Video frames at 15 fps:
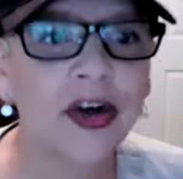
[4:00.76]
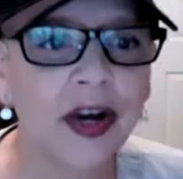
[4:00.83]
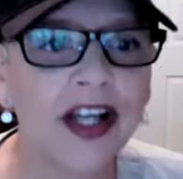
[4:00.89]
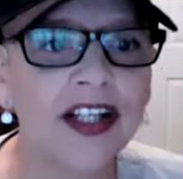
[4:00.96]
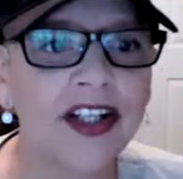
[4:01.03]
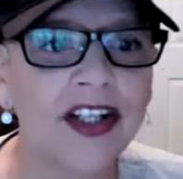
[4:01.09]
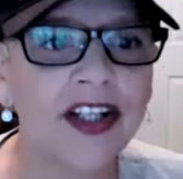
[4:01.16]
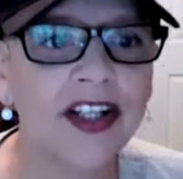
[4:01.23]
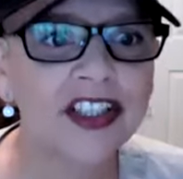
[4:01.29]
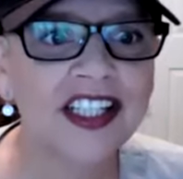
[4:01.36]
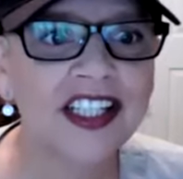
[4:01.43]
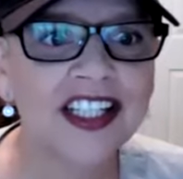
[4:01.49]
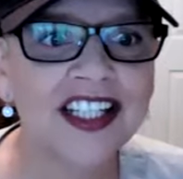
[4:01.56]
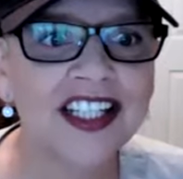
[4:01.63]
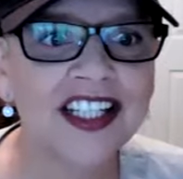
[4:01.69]
and crying all
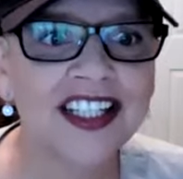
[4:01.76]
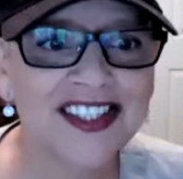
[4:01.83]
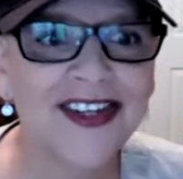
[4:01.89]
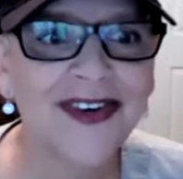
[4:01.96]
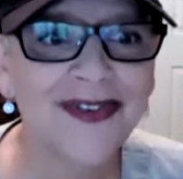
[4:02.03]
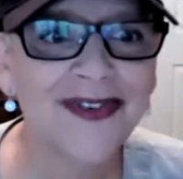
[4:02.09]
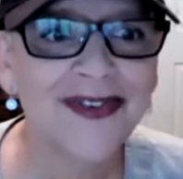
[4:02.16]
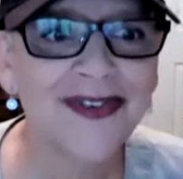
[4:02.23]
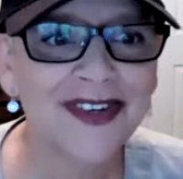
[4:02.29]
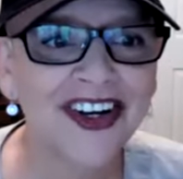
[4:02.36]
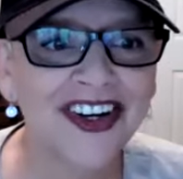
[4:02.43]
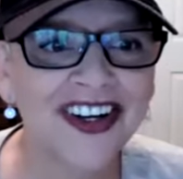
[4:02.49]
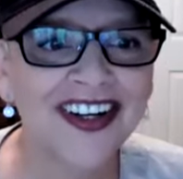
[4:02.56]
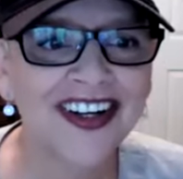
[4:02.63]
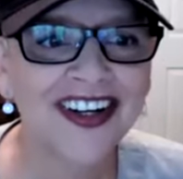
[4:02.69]
day is self
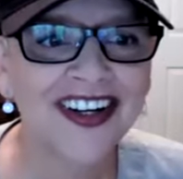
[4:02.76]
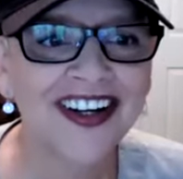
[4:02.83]
care.